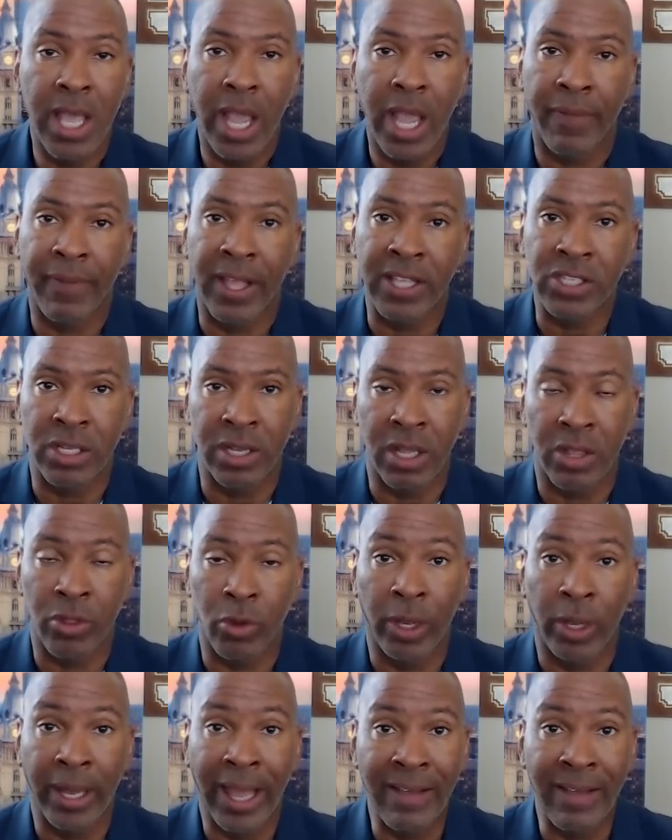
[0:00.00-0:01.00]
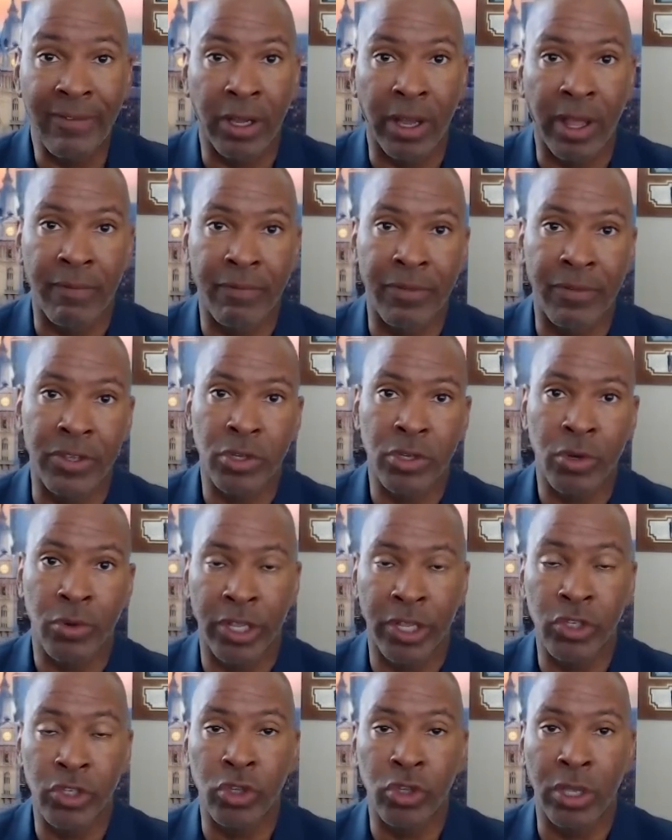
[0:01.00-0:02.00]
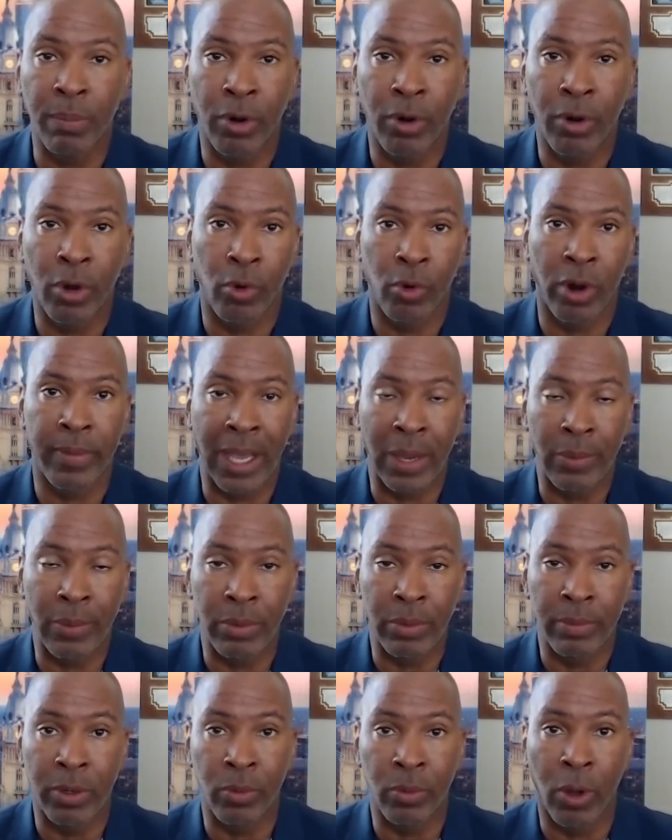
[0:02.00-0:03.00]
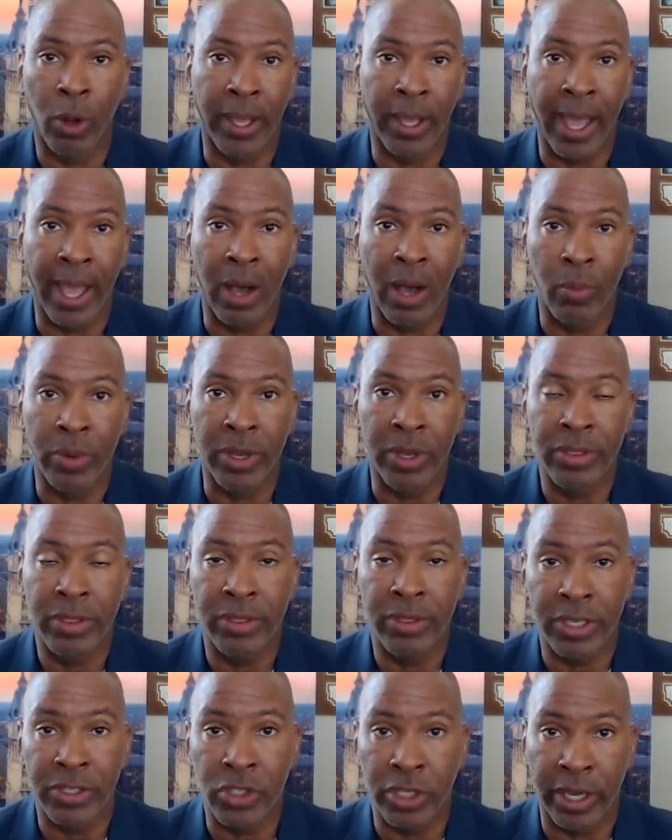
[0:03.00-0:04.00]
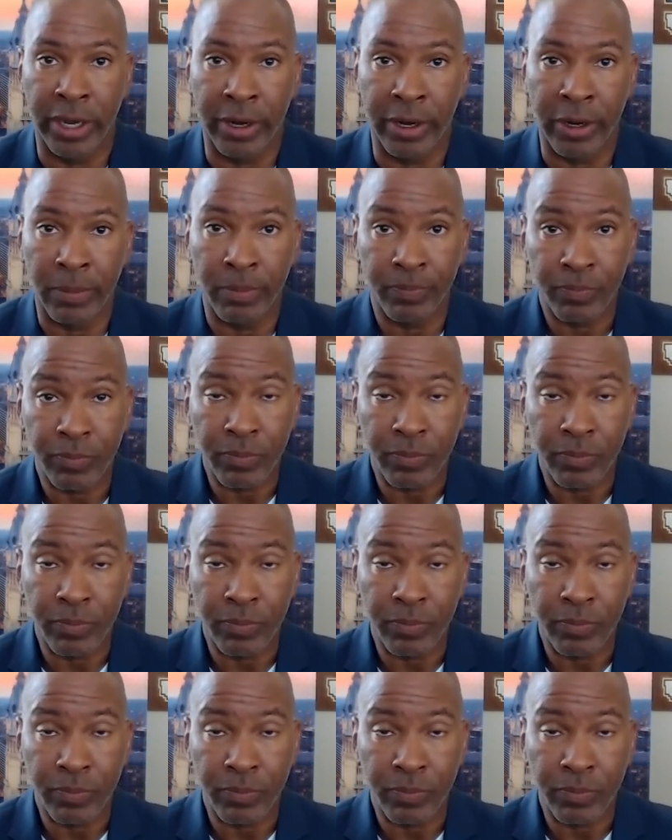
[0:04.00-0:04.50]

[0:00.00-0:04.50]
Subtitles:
And that's another level of this credentialing program that we'll be rolling out with this year.